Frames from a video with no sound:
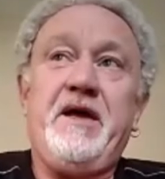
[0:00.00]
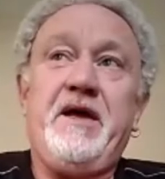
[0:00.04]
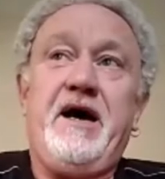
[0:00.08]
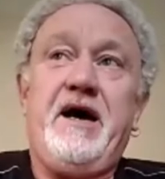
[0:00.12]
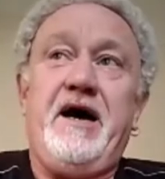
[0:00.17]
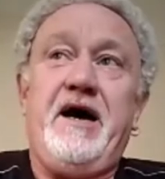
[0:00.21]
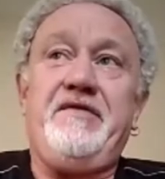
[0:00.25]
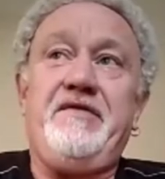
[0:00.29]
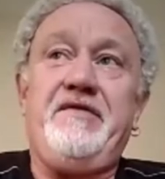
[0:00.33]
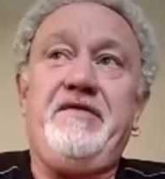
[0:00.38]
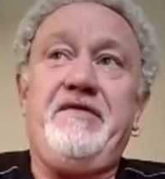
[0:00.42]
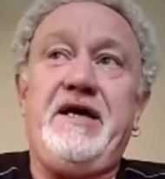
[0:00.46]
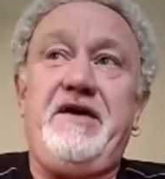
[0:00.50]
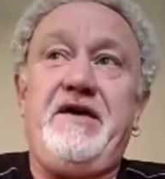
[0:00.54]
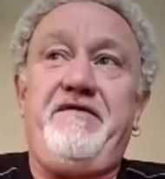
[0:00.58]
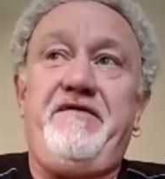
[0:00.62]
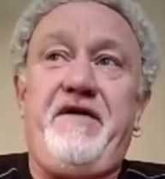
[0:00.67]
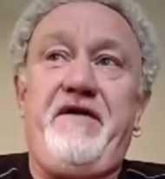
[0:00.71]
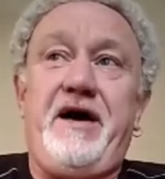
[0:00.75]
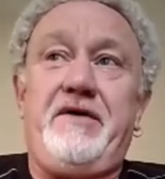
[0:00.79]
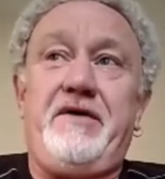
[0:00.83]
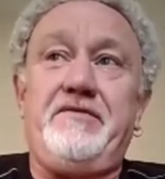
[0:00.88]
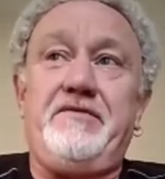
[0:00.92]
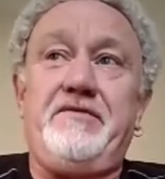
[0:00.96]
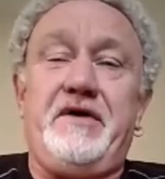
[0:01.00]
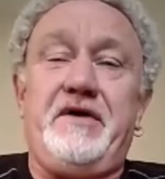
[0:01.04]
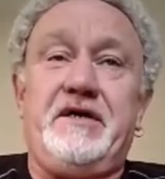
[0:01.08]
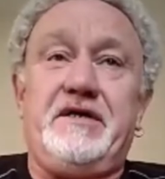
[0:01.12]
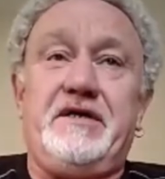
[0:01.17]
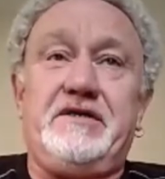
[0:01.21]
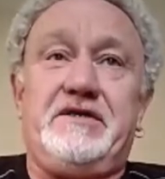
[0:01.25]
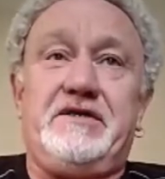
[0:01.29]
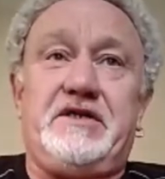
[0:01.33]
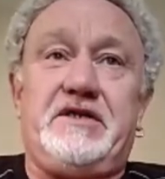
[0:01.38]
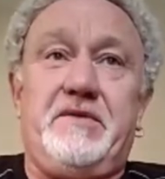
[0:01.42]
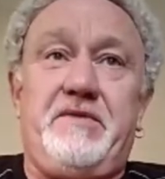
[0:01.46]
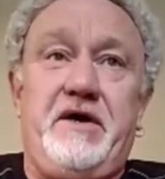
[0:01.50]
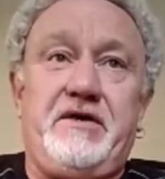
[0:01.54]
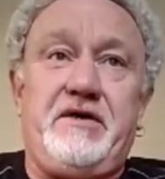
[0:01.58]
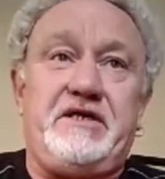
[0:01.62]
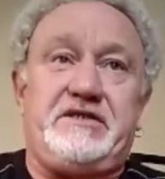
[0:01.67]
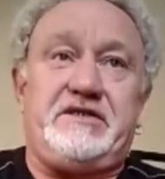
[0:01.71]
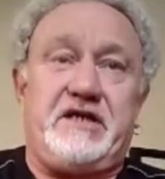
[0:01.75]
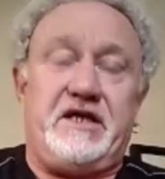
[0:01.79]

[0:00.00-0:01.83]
And then you found that, to be honest,